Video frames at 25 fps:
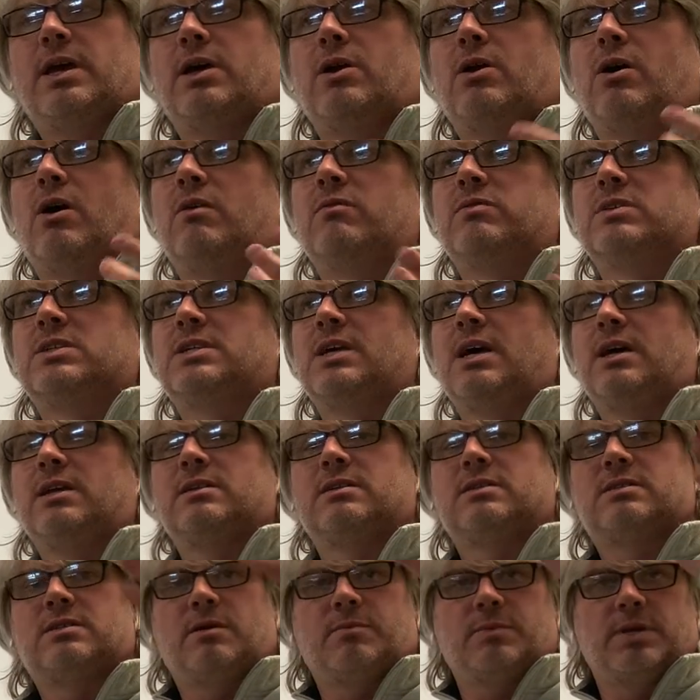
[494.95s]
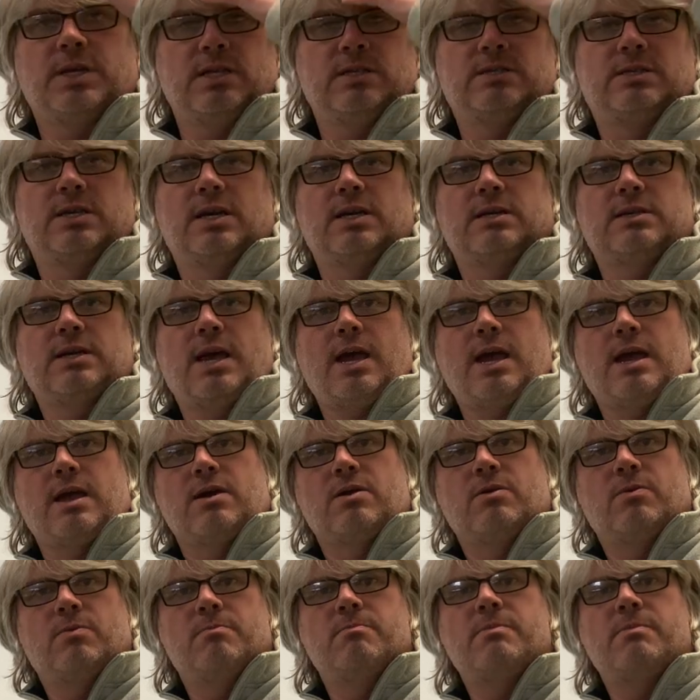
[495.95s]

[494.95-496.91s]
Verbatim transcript: And all of a sudden, somebody says, hey,